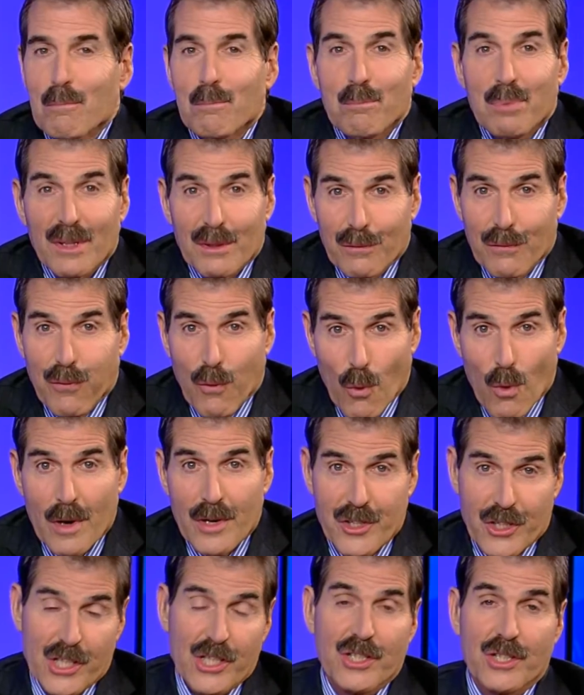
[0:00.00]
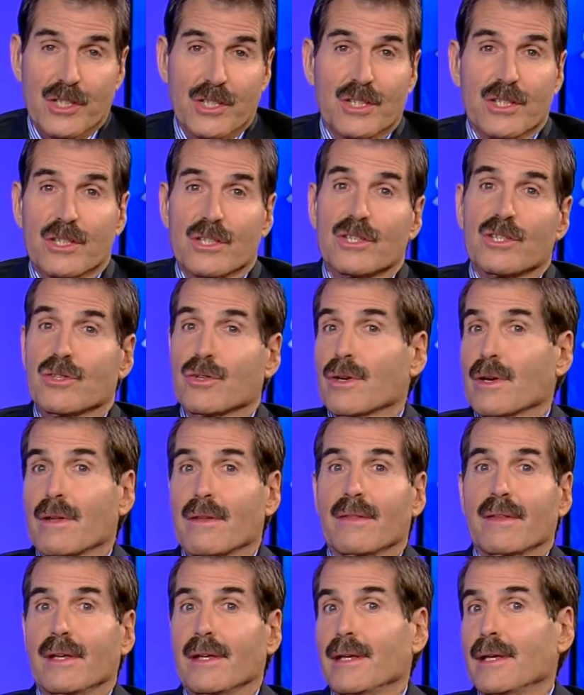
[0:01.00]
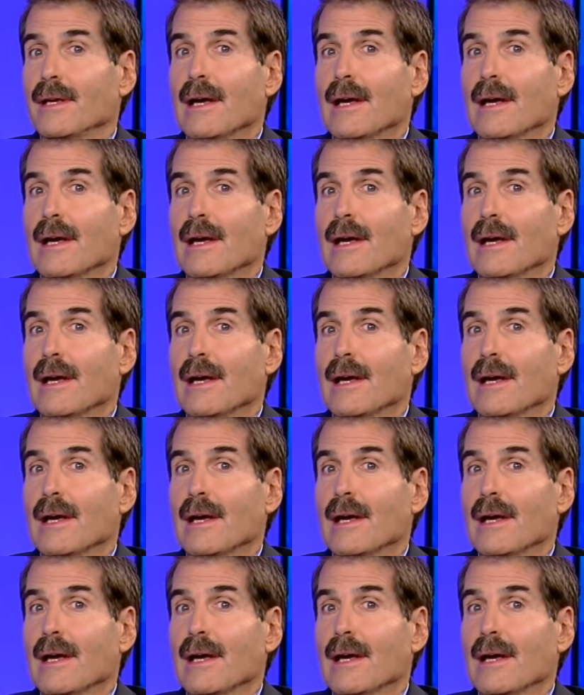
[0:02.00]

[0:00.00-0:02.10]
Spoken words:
But 4 justices took the